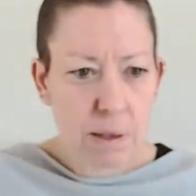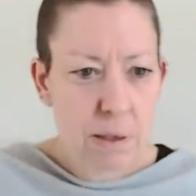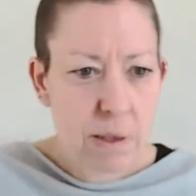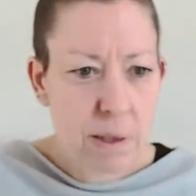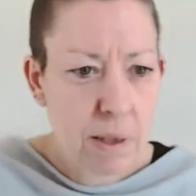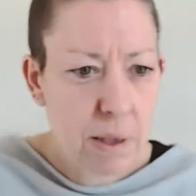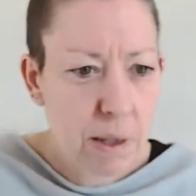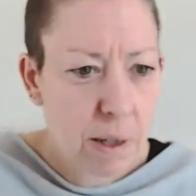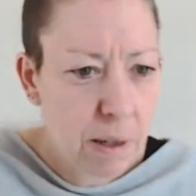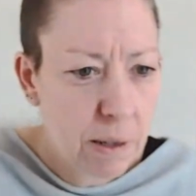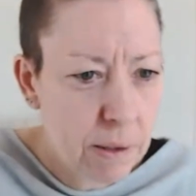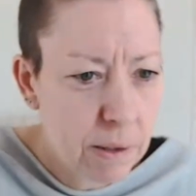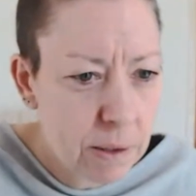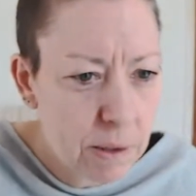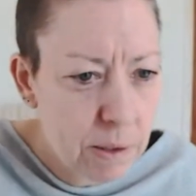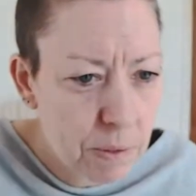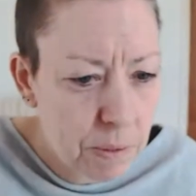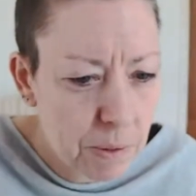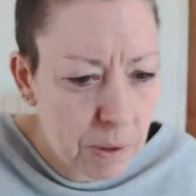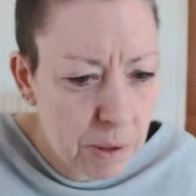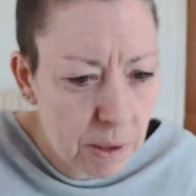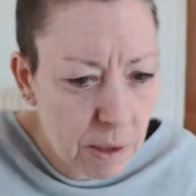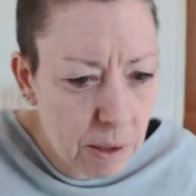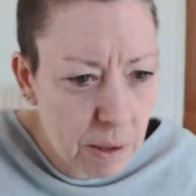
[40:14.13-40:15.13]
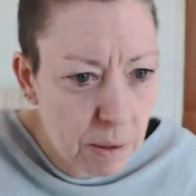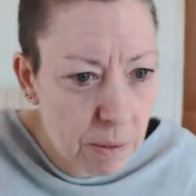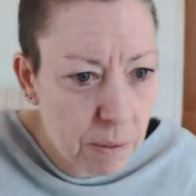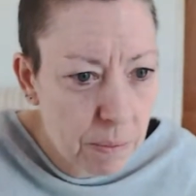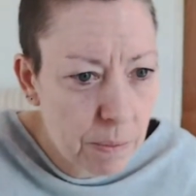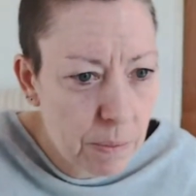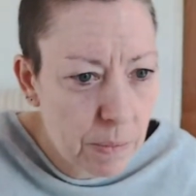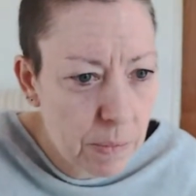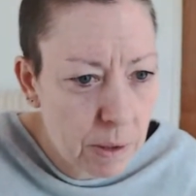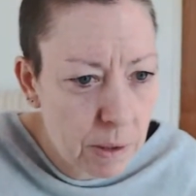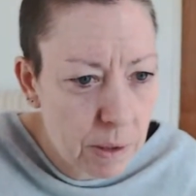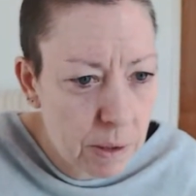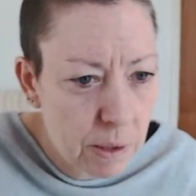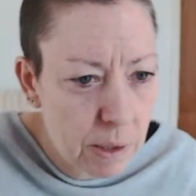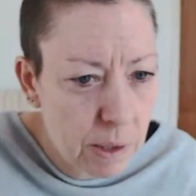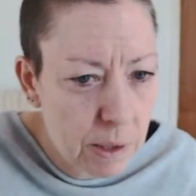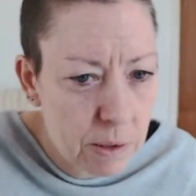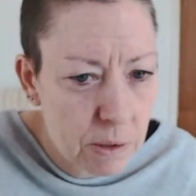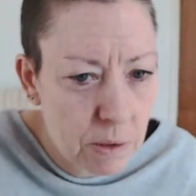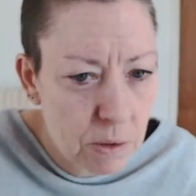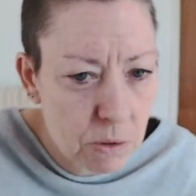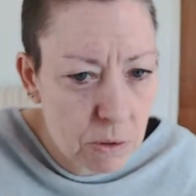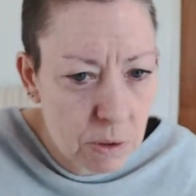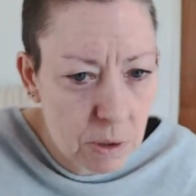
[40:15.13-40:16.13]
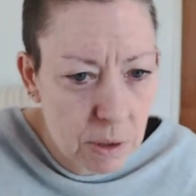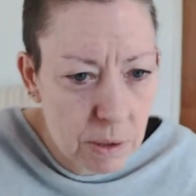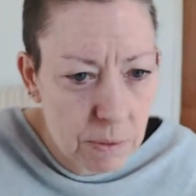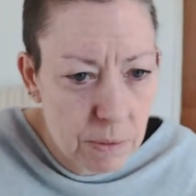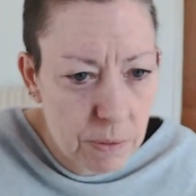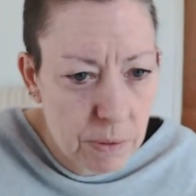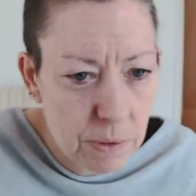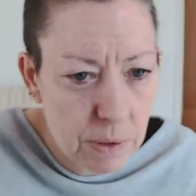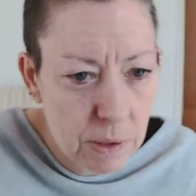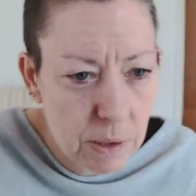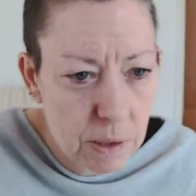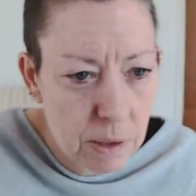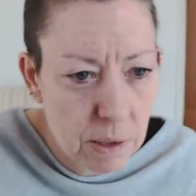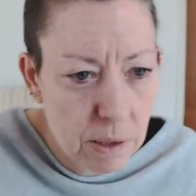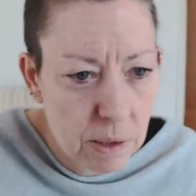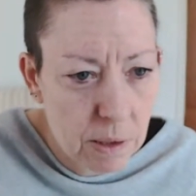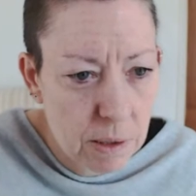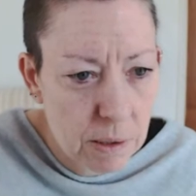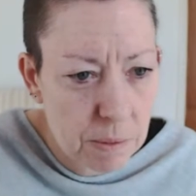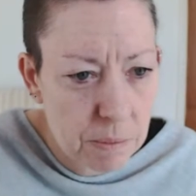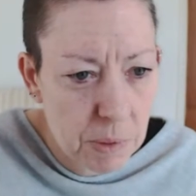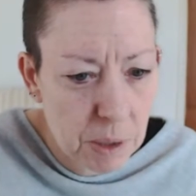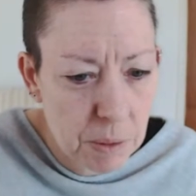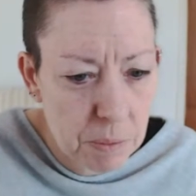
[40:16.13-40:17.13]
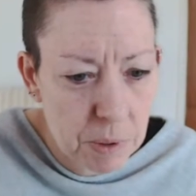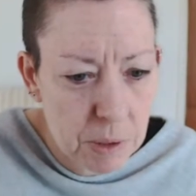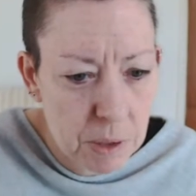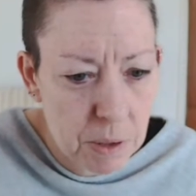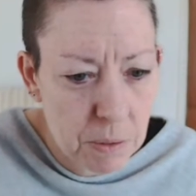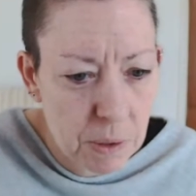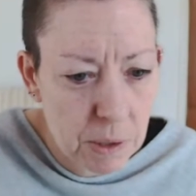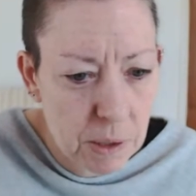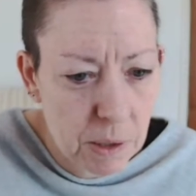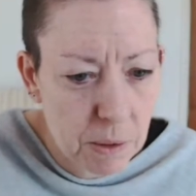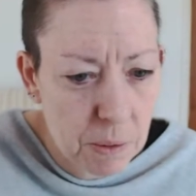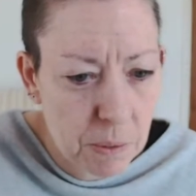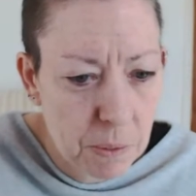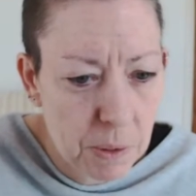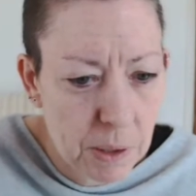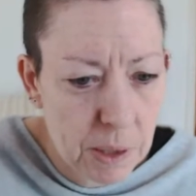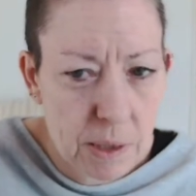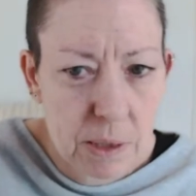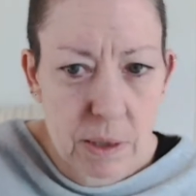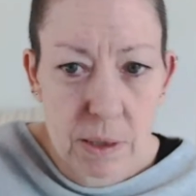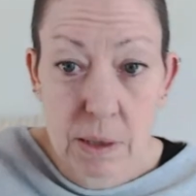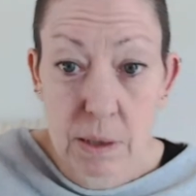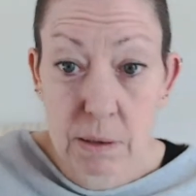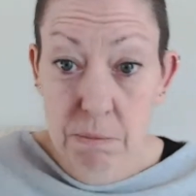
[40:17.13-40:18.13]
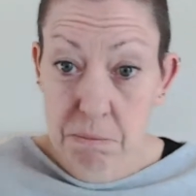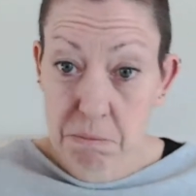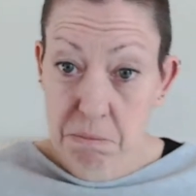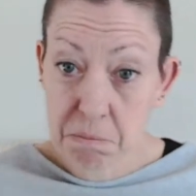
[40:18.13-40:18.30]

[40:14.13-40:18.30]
Did I look this one up? There's a dry fit. I think maybe 20 quid.